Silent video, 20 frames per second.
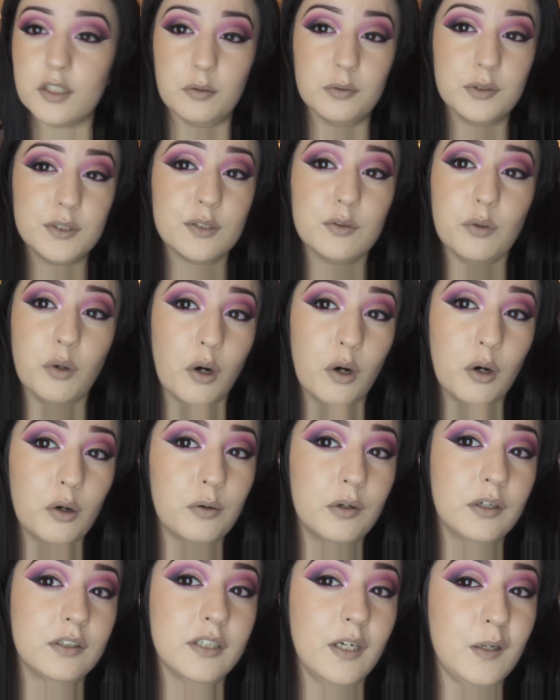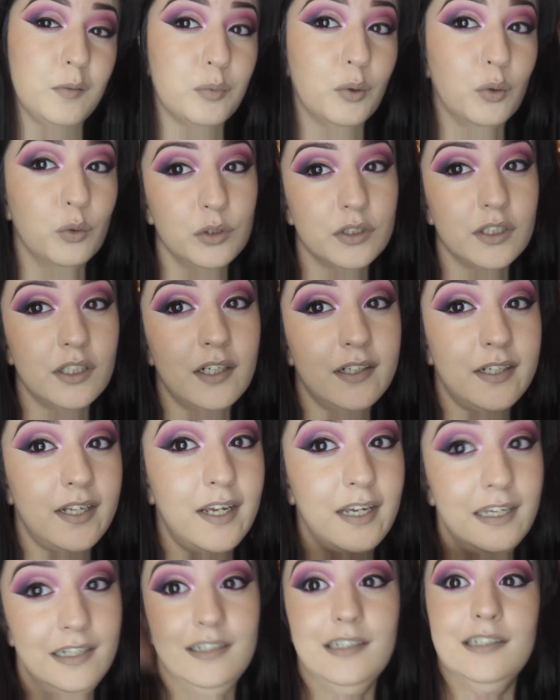always so awkward, like posing at the
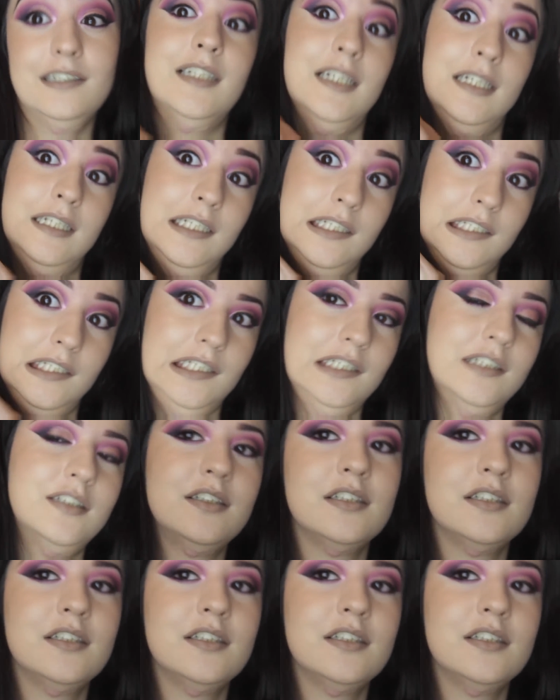end. It's like